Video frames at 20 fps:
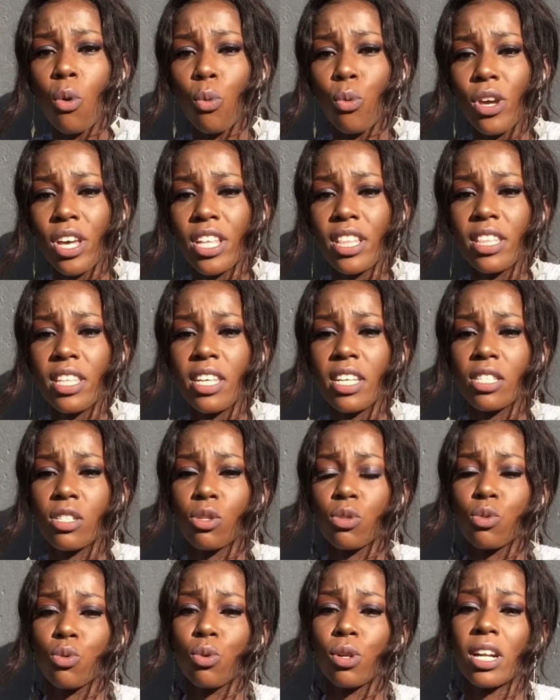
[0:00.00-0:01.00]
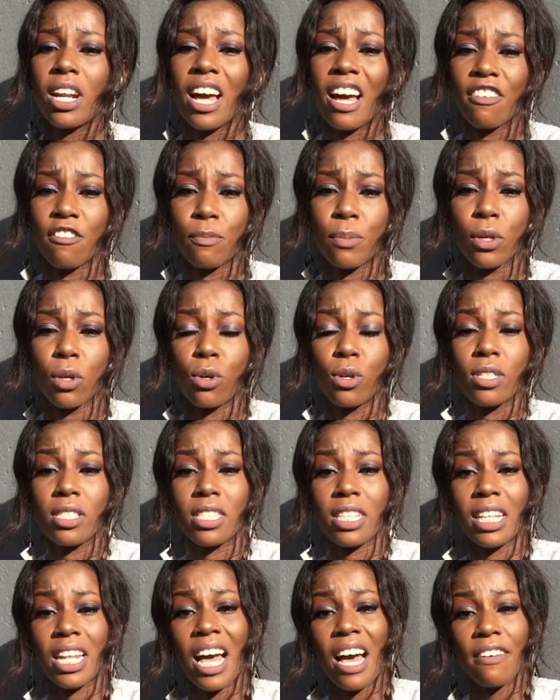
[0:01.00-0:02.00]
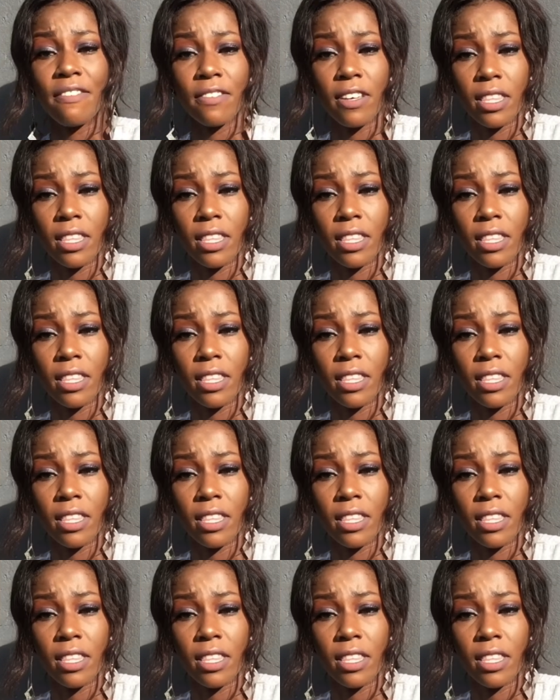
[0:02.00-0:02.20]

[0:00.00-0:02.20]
We need to love because love